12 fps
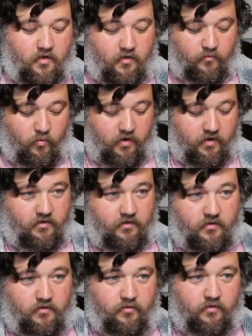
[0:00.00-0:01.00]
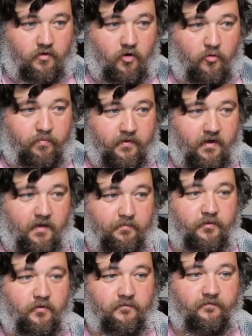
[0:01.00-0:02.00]
One, you could open
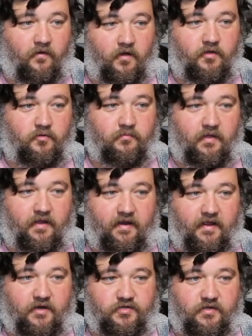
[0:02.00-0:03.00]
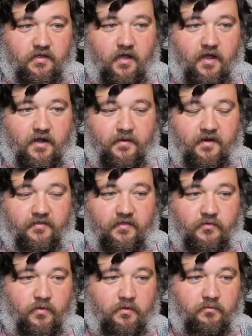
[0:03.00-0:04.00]
up your volume and actually automate it this way,